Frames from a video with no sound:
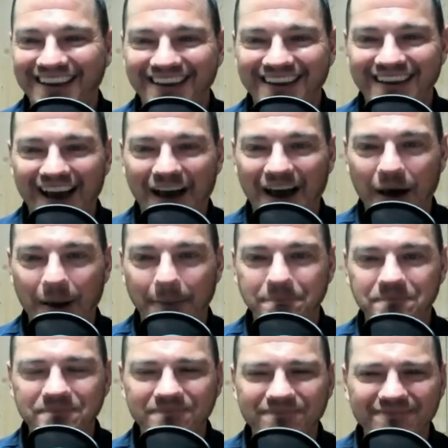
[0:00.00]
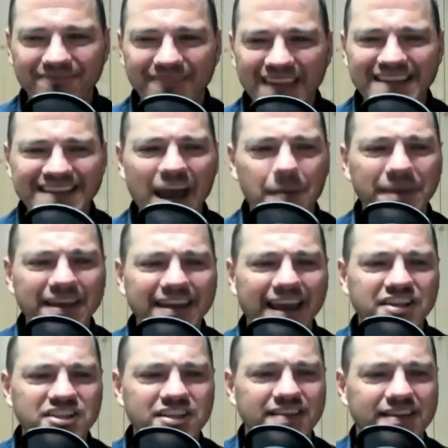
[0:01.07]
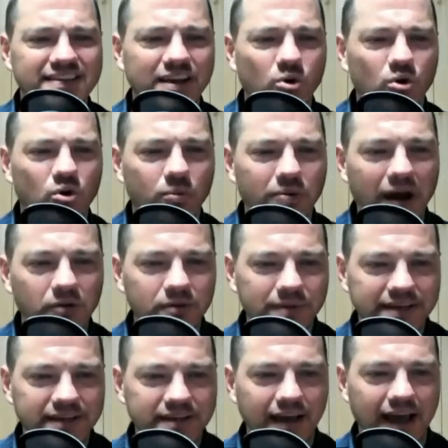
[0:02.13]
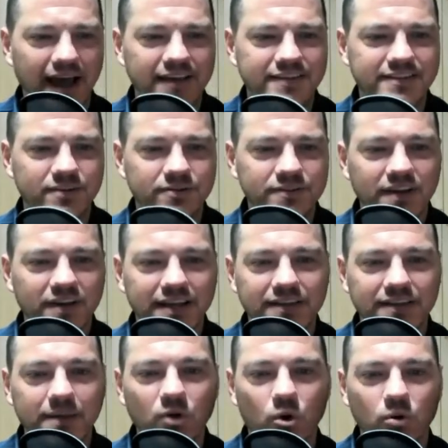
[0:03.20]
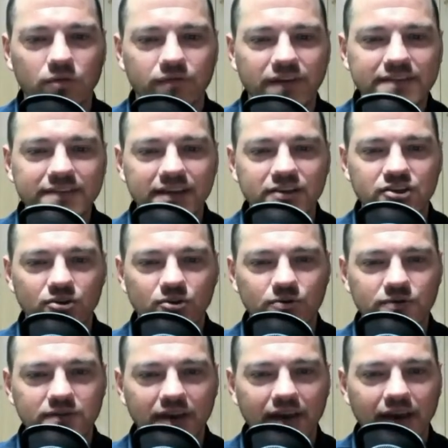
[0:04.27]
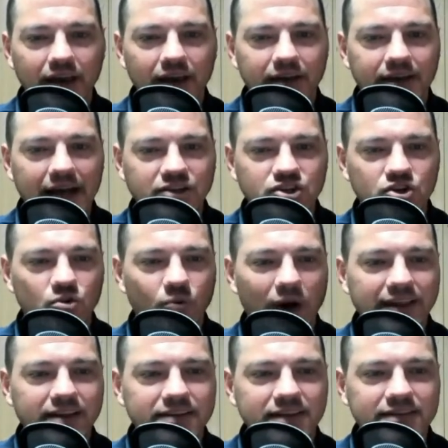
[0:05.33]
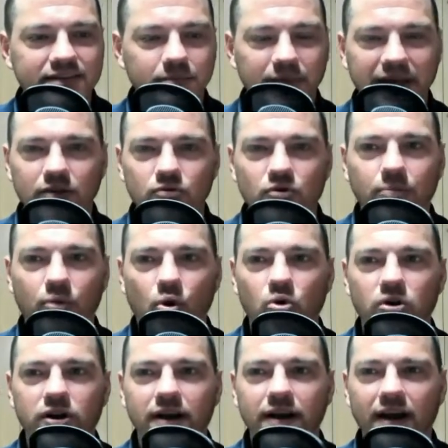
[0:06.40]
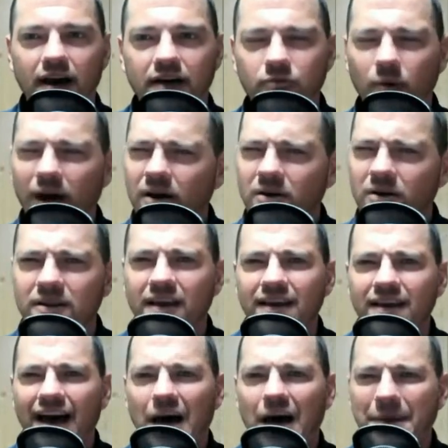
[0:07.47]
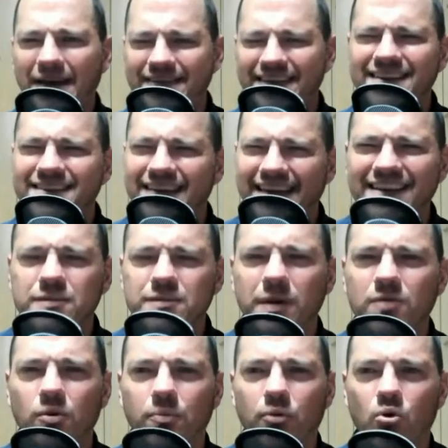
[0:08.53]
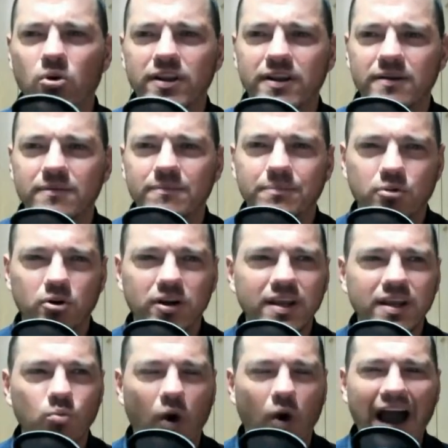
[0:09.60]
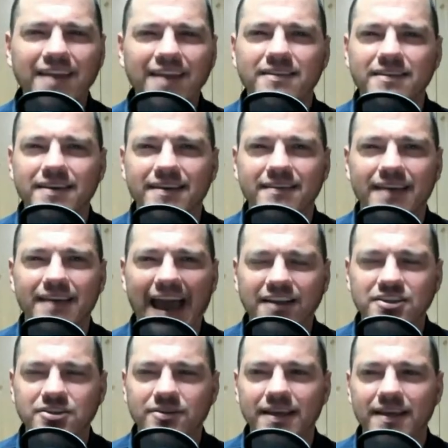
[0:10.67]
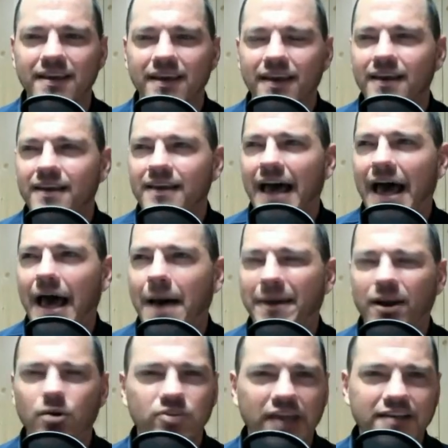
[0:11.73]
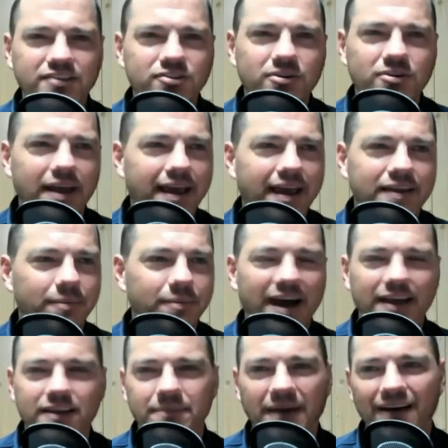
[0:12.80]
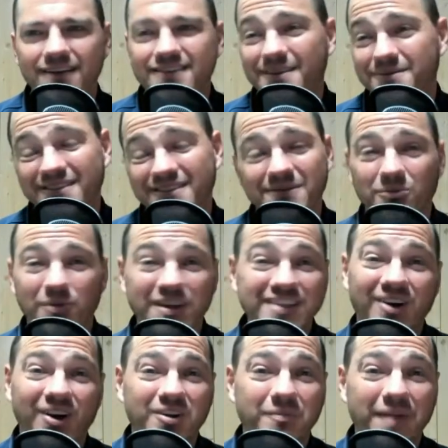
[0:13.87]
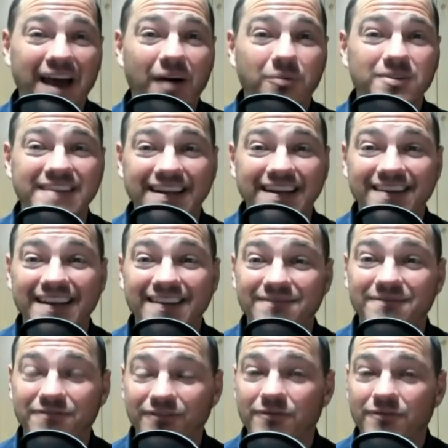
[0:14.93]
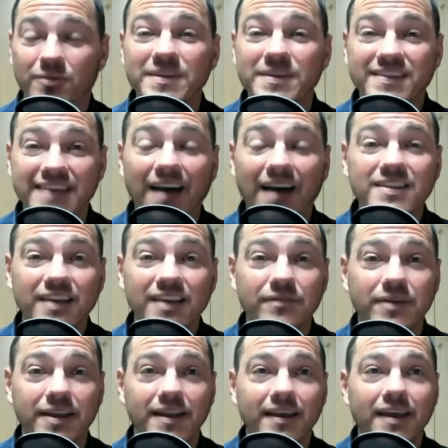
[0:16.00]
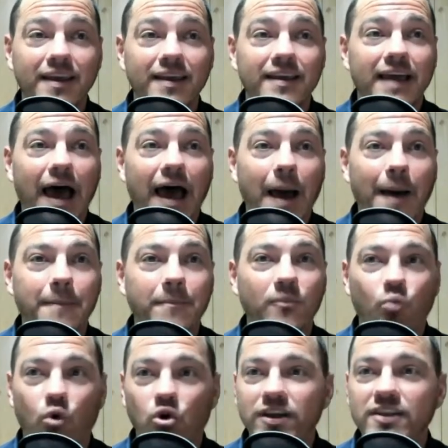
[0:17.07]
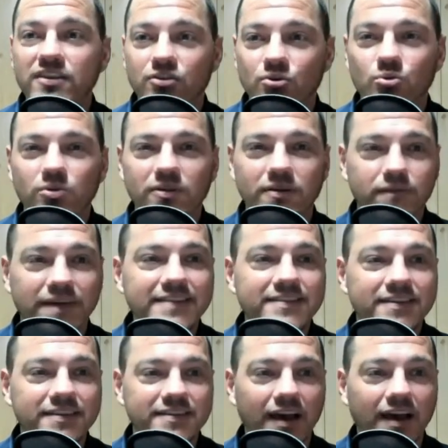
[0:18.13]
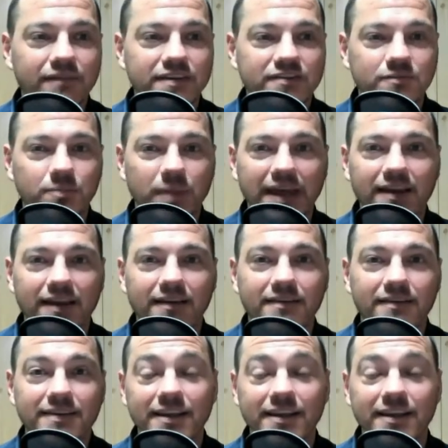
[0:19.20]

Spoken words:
Yeah, Big KG says Igor will probably be still stuck in limbo with visa issues. Not sure why this isn't being reported enough. Well, I think it's been reported pretty widely, actually. I know yesterday on the Pod of the Palace, that was something we talked about, was that from the sounds of it, working through the visa stuff has been,